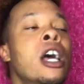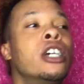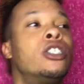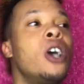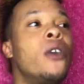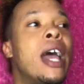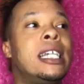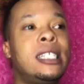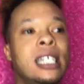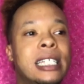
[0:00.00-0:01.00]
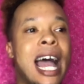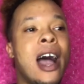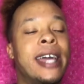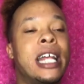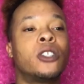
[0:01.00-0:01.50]
So they sit down
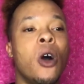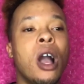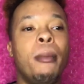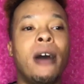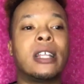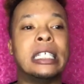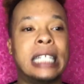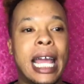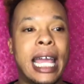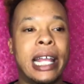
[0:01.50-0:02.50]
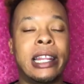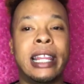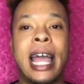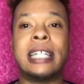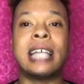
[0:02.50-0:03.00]
and they talk about the date
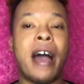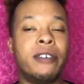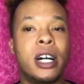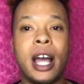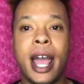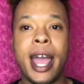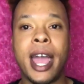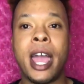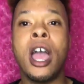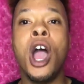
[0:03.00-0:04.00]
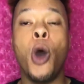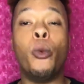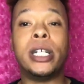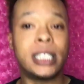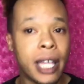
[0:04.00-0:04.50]
that Tyvon had
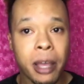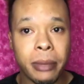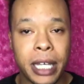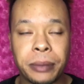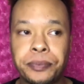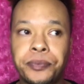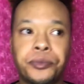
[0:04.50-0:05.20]
with Timmy.